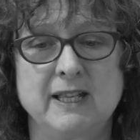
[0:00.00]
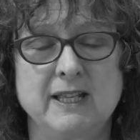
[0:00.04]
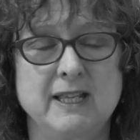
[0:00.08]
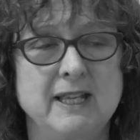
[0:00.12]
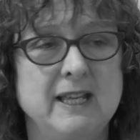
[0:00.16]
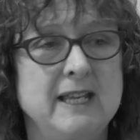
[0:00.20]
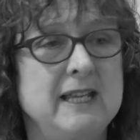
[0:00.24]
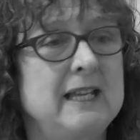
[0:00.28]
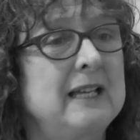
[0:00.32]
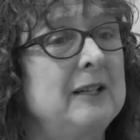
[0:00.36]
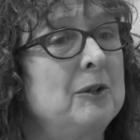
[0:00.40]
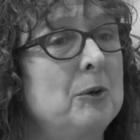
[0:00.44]

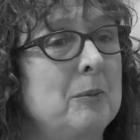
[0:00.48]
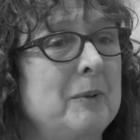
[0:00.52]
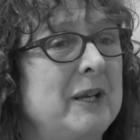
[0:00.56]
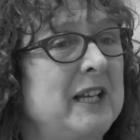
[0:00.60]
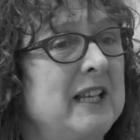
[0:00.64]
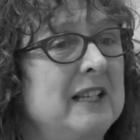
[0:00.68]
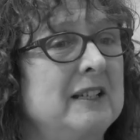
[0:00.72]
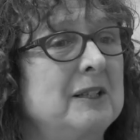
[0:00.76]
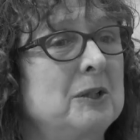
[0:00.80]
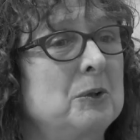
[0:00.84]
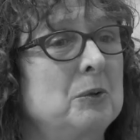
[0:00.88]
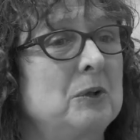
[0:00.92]
economic
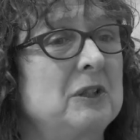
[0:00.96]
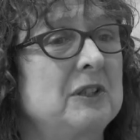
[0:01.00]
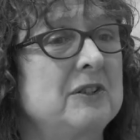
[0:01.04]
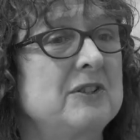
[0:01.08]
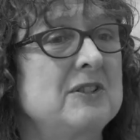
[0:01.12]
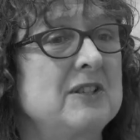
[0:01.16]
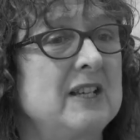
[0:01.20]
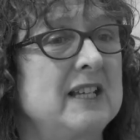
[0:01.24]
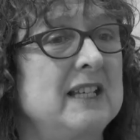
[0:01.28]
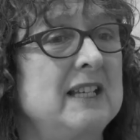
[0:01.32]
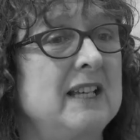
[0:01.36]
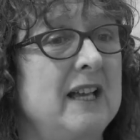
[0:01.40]

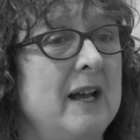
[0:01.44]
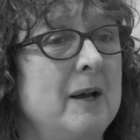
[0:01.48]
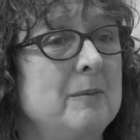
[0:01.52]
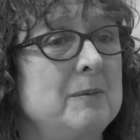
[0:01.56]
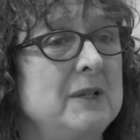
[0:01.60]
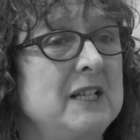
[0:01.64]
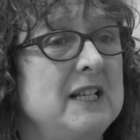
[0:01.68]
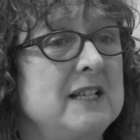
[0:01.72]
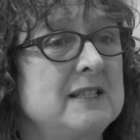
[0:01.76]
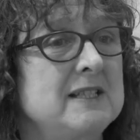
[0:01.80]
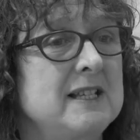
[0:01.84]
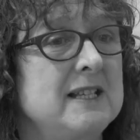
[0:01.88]
inequality. I
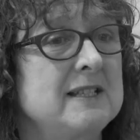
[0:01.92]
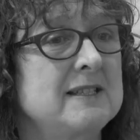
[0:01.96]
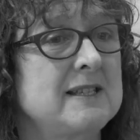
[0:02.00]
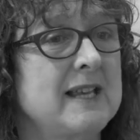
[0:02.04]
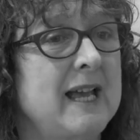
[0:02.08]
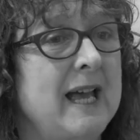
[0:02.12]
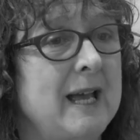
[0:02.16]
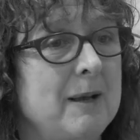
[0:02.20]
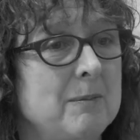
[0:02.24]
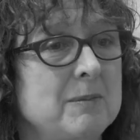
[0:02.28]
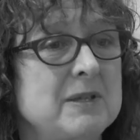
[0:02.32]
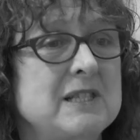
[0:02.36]
mean, it
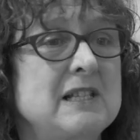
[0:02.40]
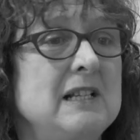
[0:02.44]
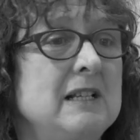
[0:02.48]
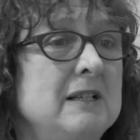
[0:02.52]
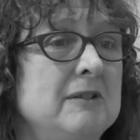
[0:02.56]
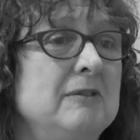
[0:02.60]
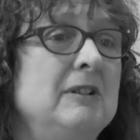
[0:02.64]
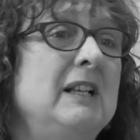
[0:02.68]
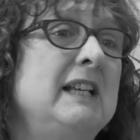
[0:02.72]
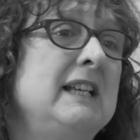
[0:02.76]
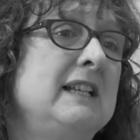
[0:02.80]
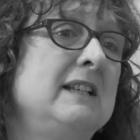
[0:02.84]

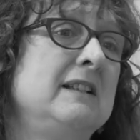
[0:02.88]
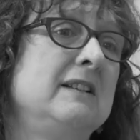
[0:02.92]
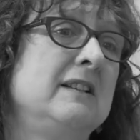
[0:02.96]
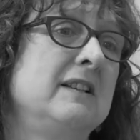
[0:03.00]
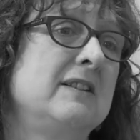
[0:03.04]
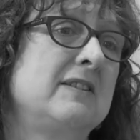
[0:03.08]
absolutely